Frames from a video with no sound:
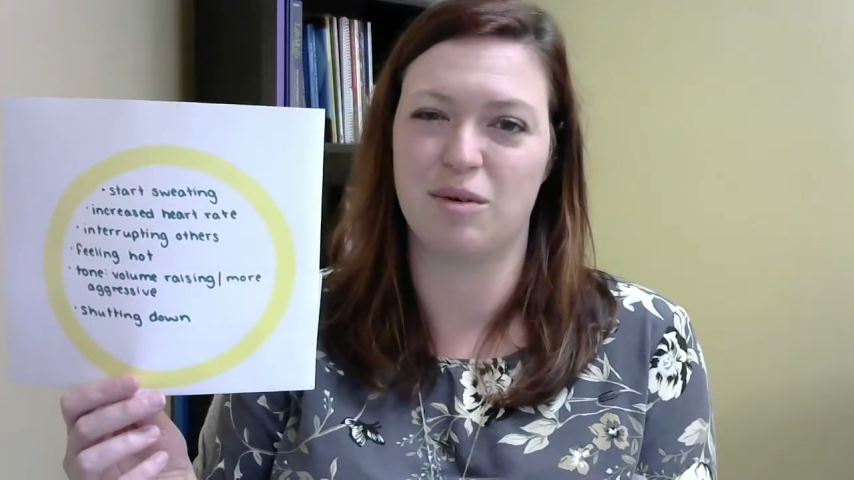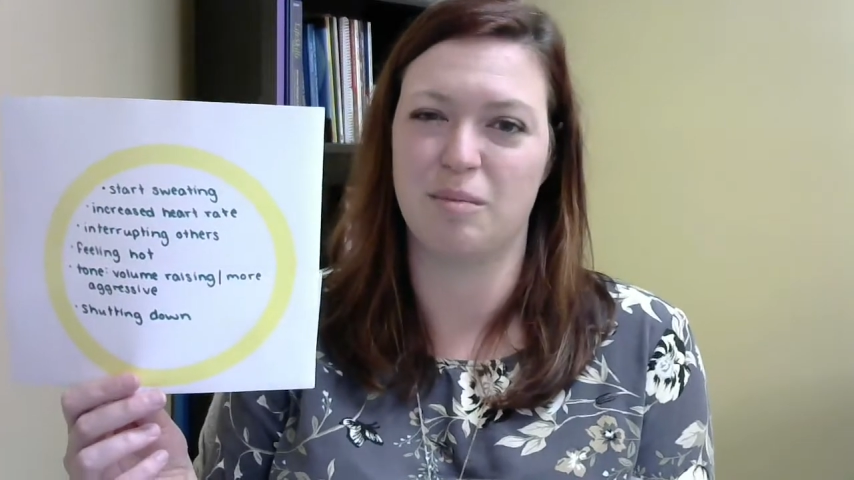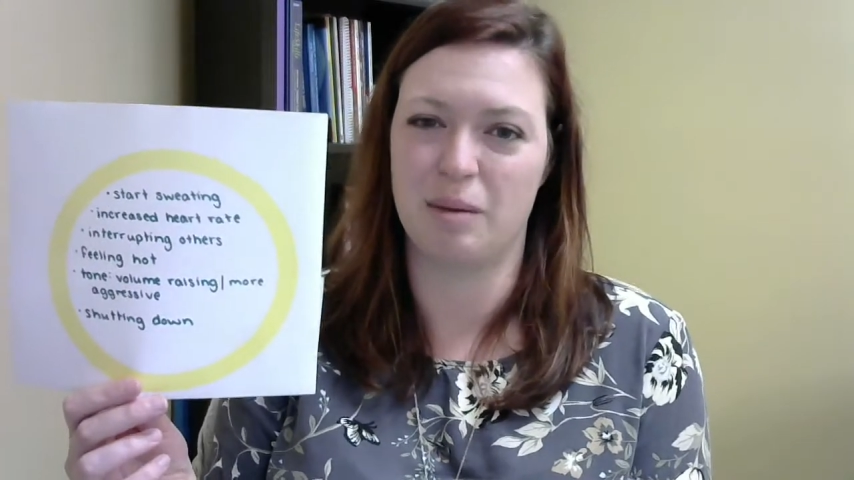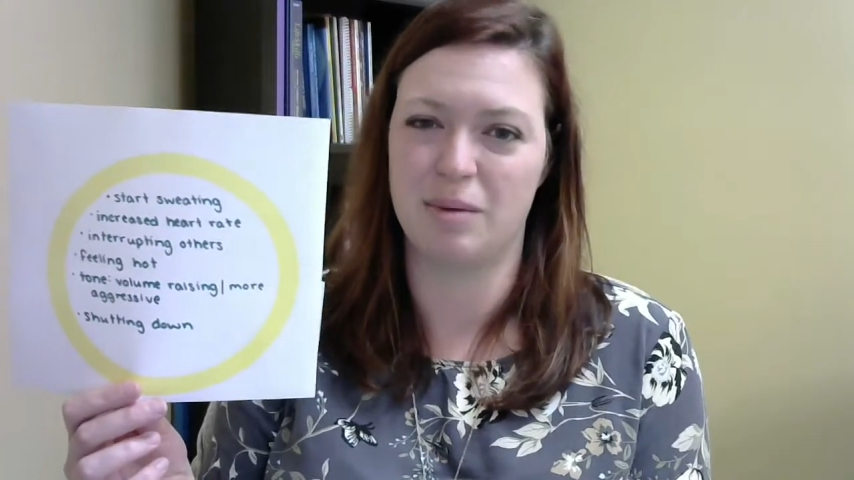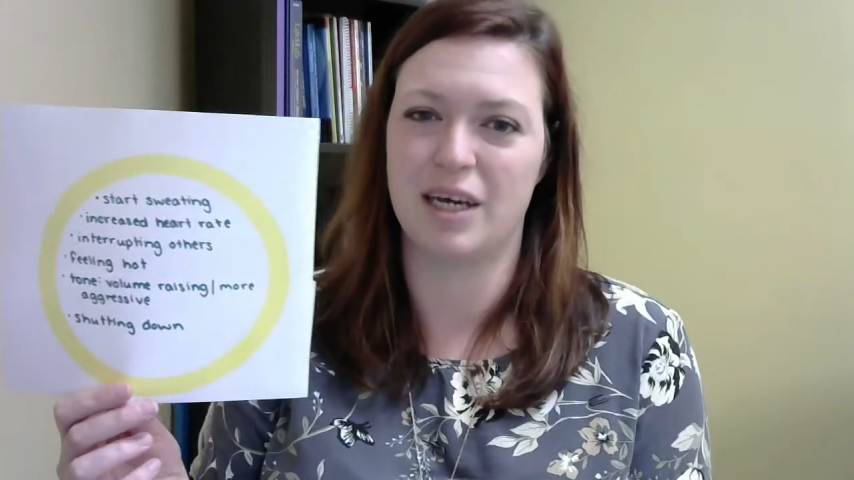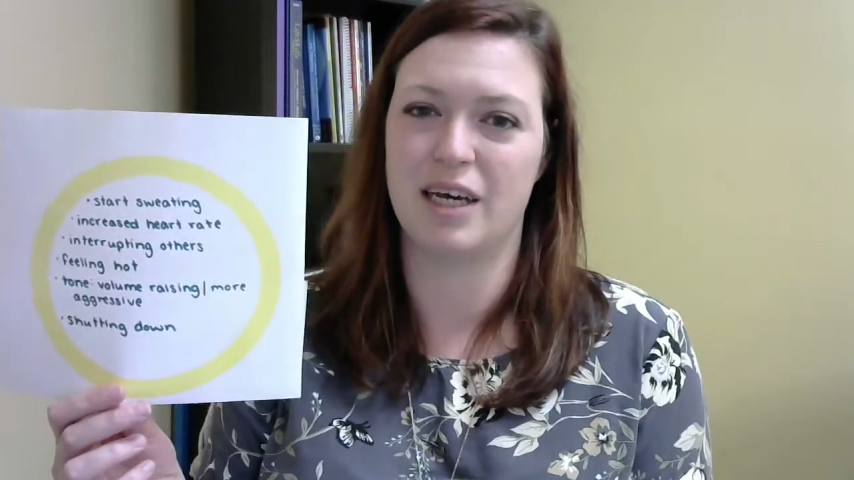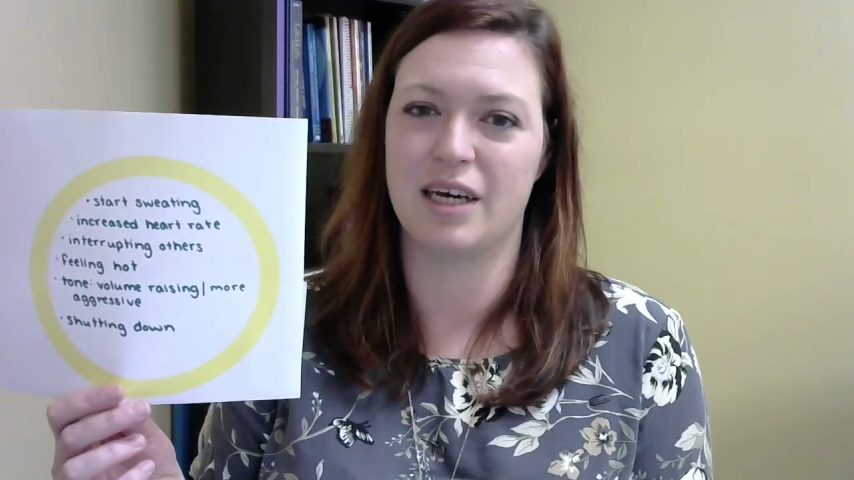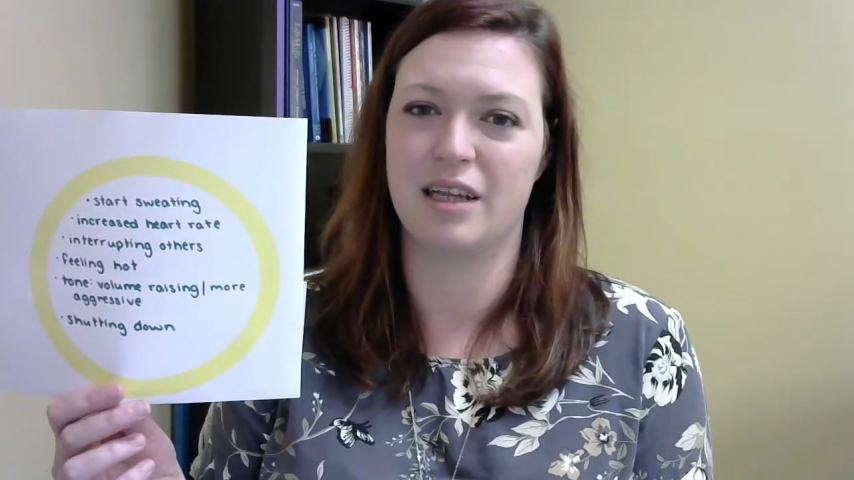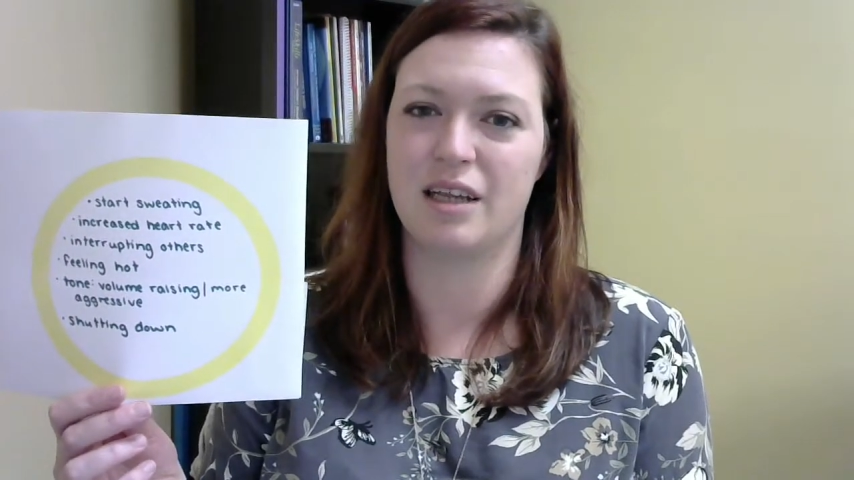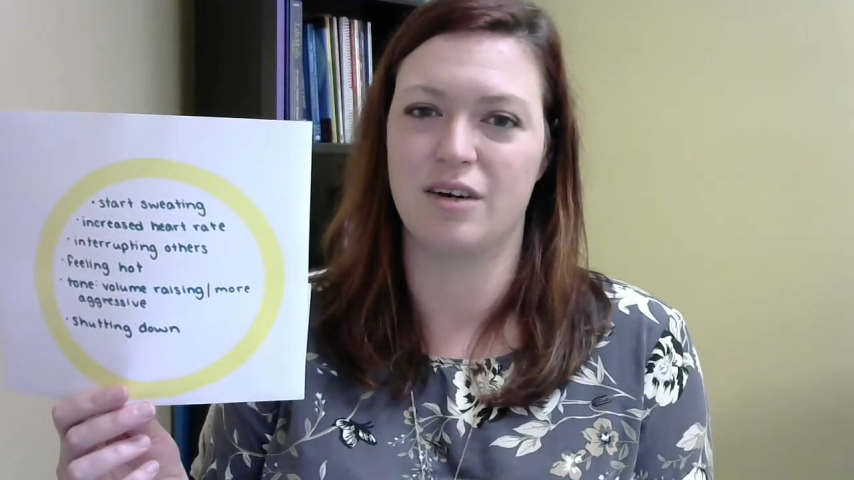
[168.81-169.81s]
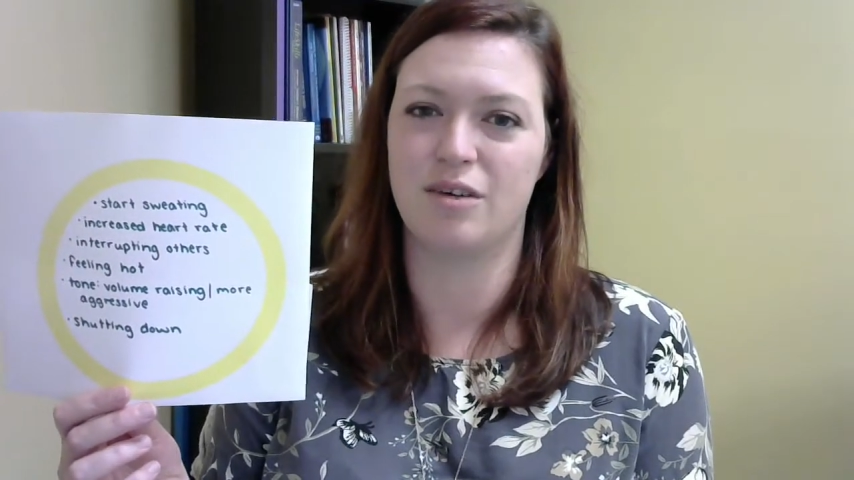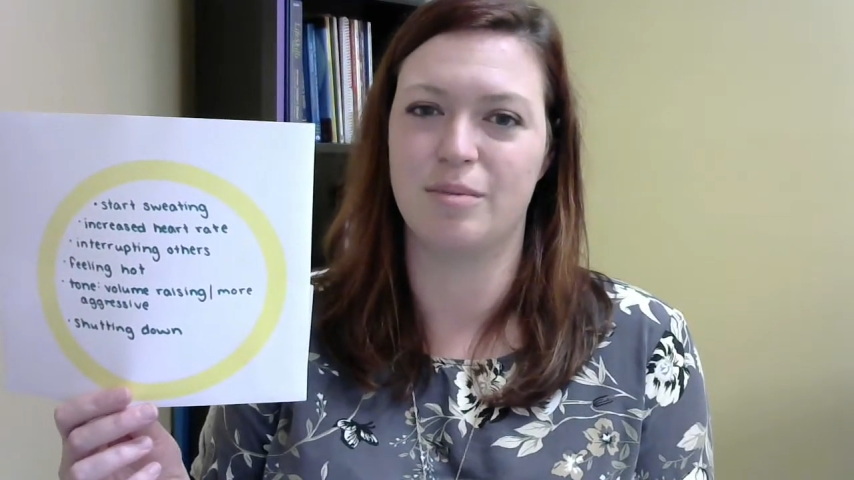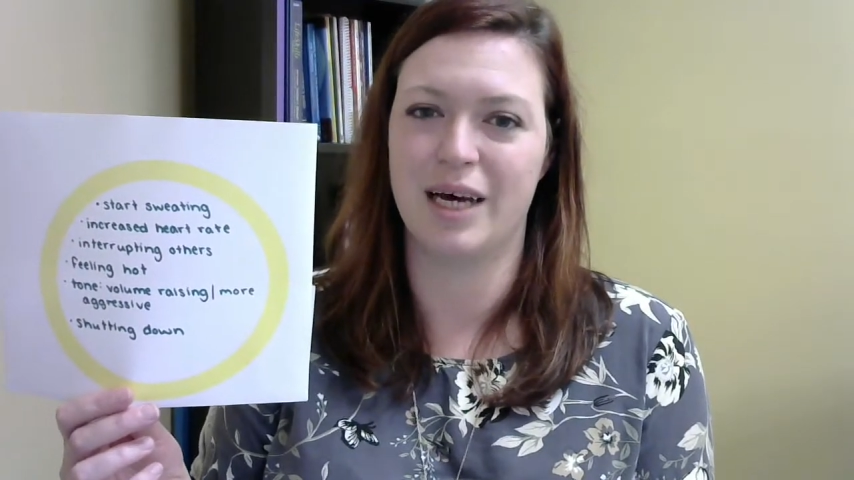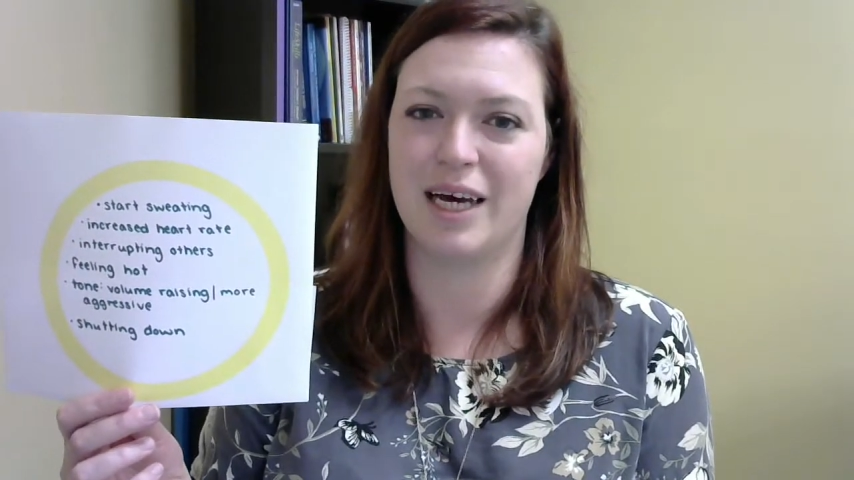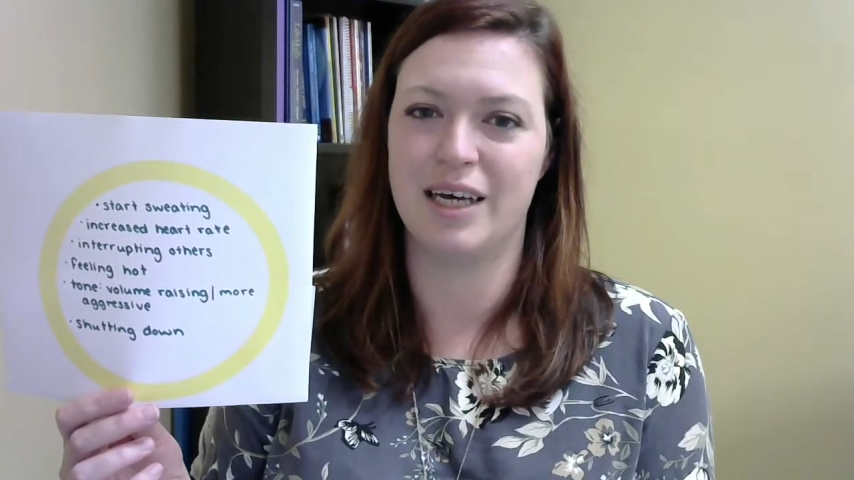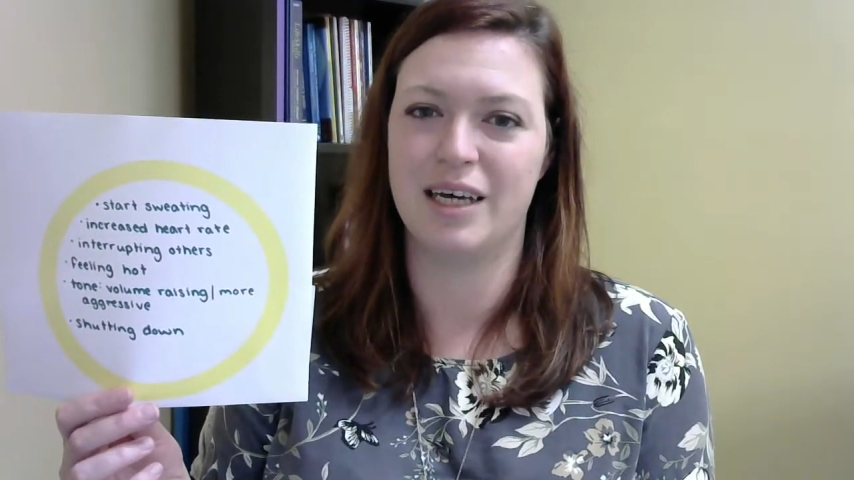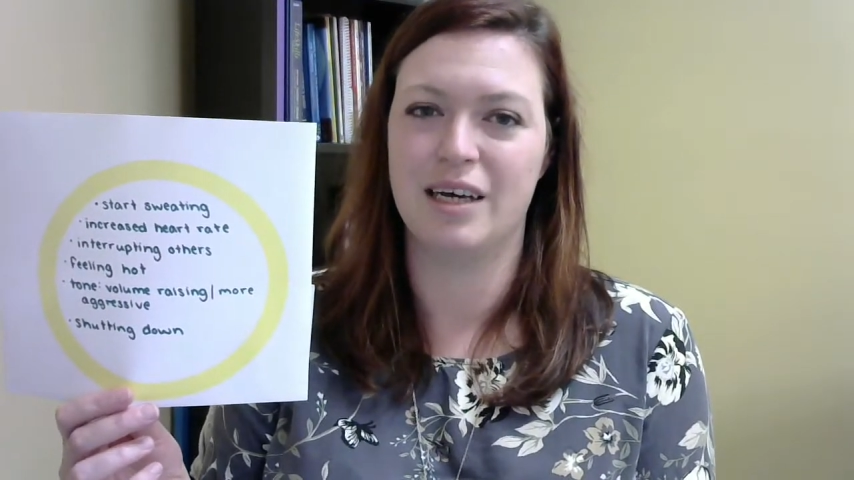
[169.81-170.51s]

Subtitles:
we're maybe getting a little bit,